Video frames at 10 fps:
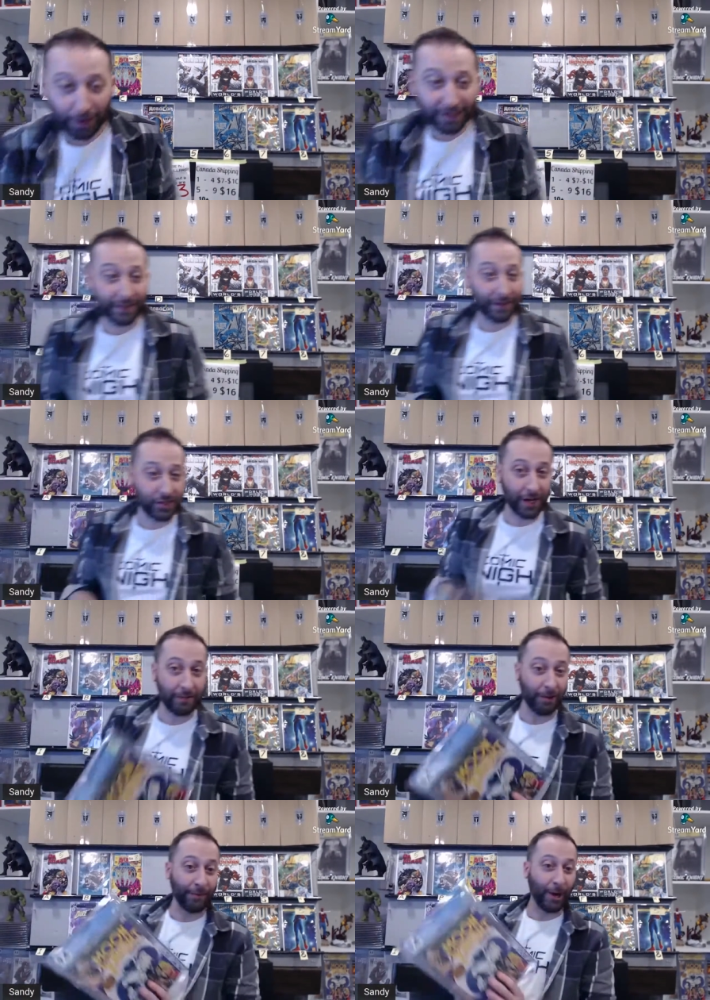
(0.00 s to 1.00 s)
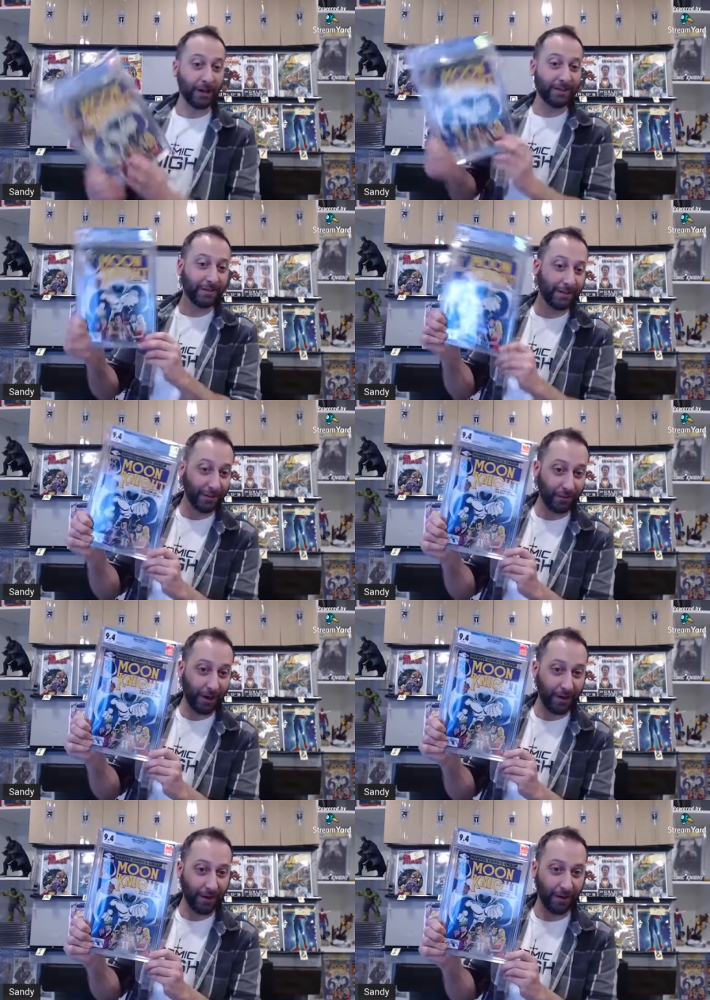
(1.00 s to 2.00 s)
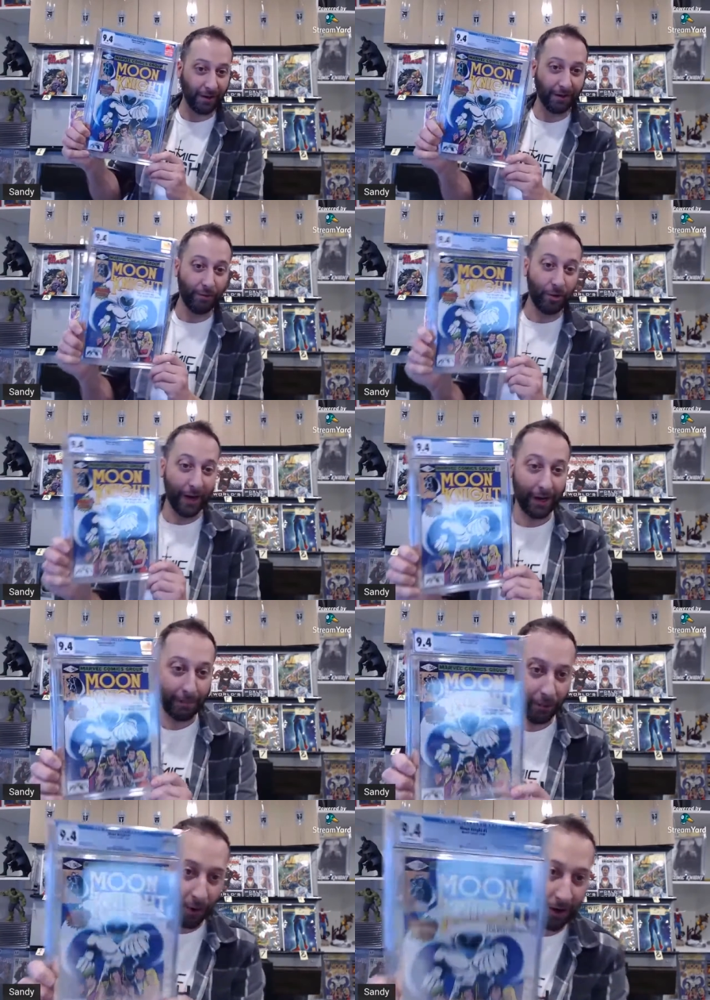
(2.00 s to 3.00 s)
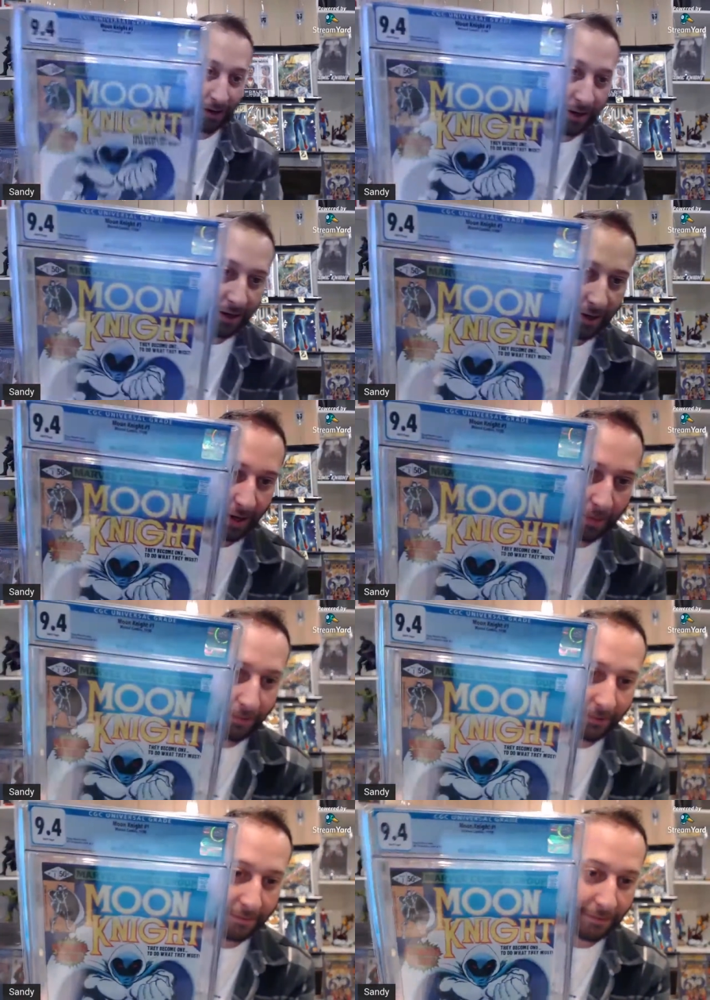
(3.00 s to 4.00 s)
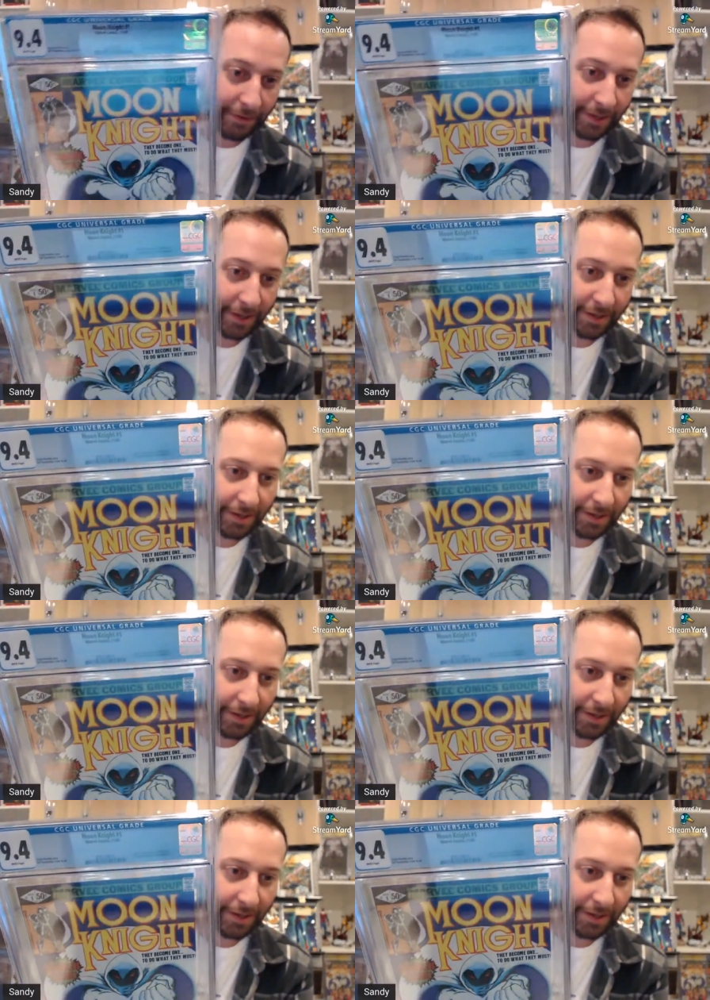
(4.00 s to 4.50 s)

price to the chainmail box is right here. Moon Knight number one, 9.4.